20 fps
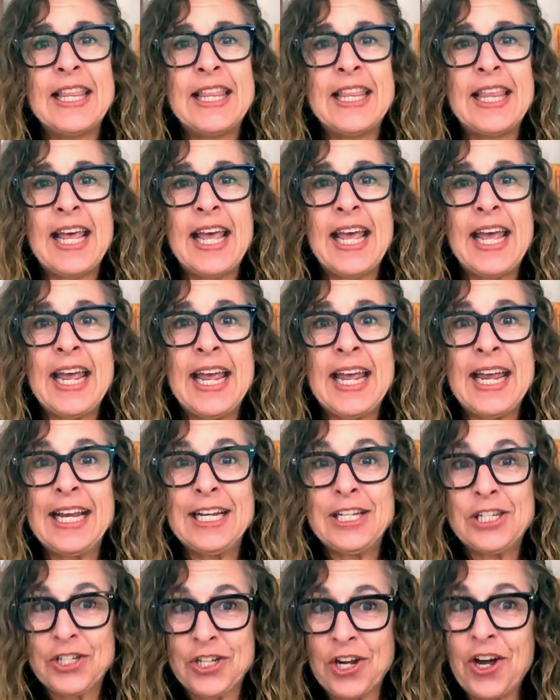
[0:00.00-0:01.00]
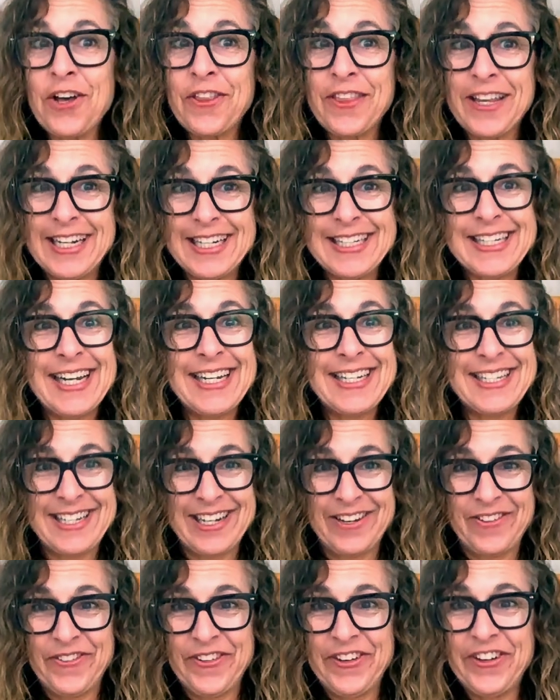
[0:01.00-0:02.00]
they saw that it
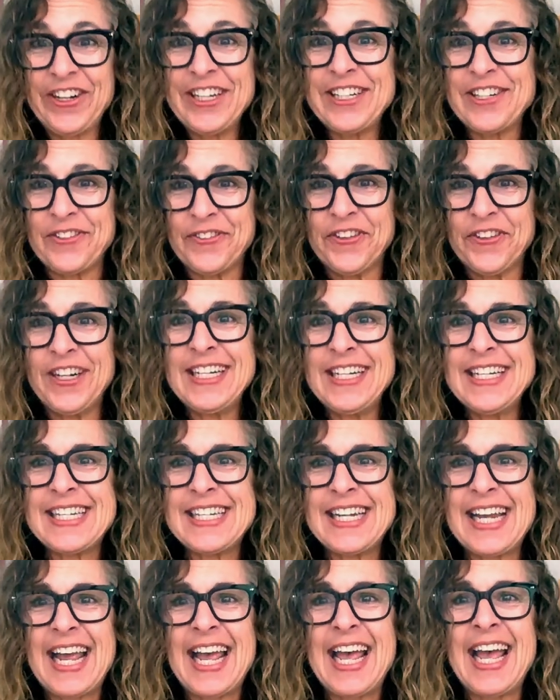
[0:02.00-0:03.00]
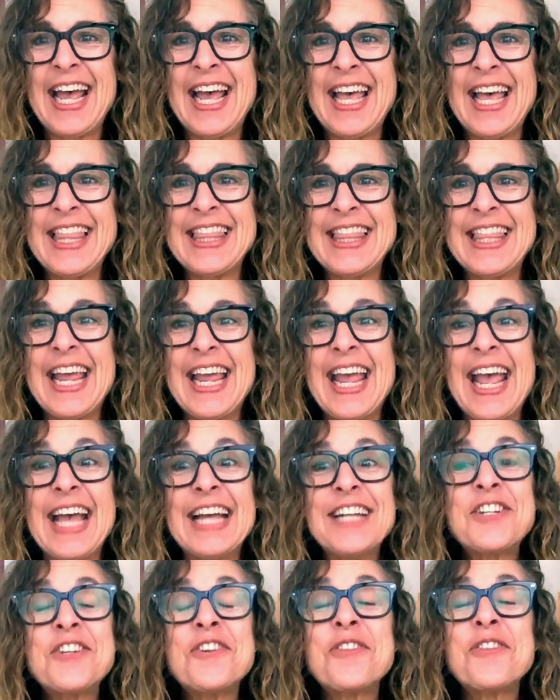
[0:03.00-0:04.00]
tasted very different, and they
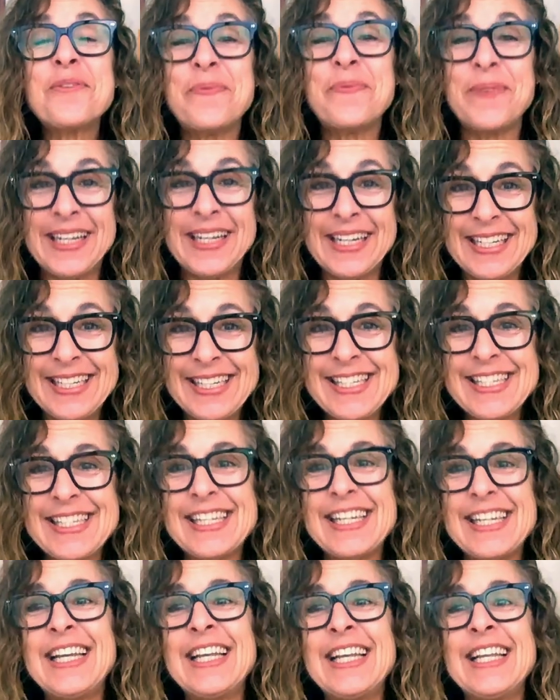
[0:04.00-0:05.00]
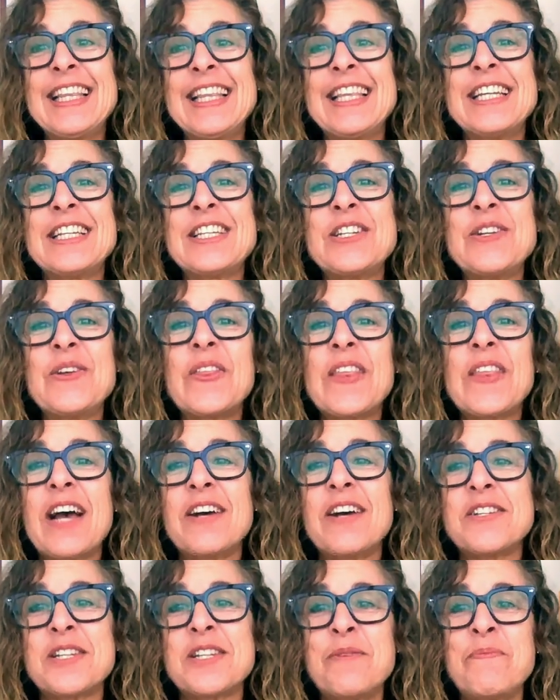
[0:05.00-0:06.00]
entered the beans in the two
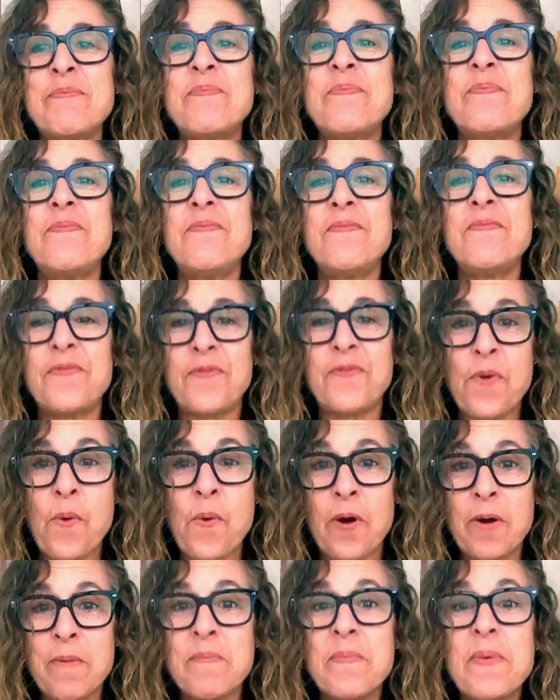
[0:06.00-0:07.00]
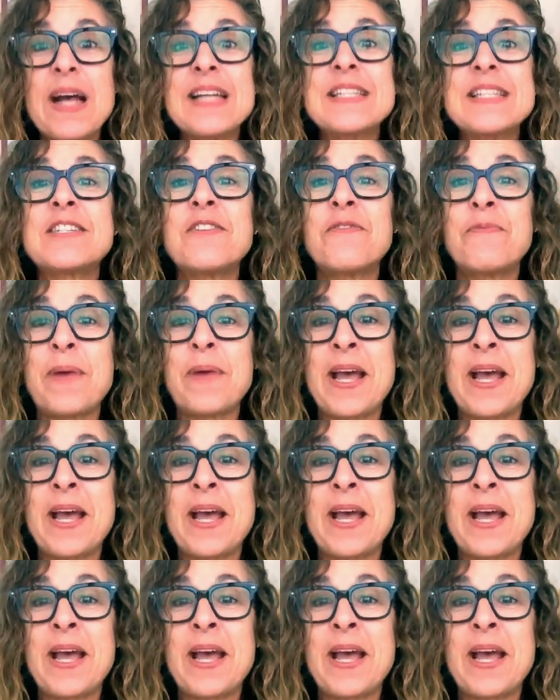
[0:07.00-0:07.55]
thousand four Best of